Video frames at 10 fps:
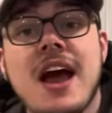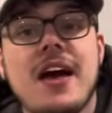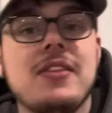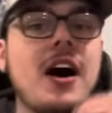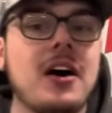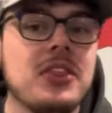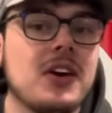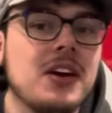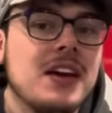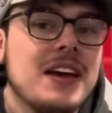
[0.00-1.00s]
And the
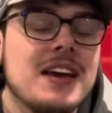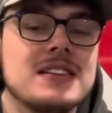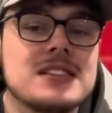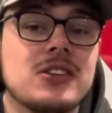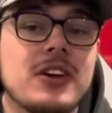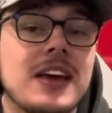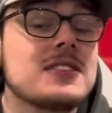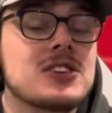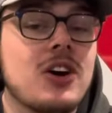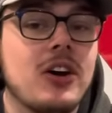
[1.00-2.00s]
other is looking
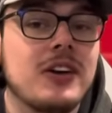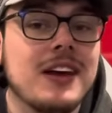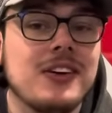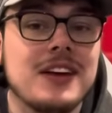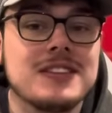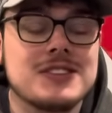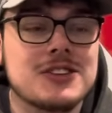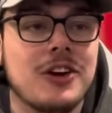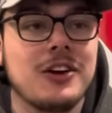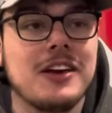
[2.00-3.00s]
at Scott
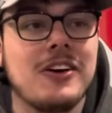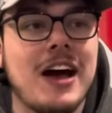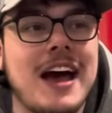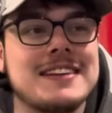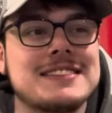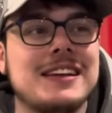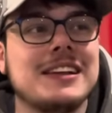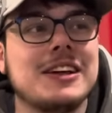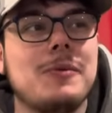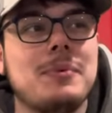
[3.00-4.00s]
Arniel as a
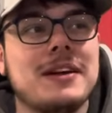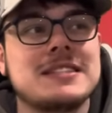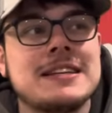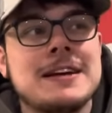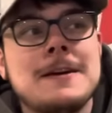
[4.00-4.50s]
little bit...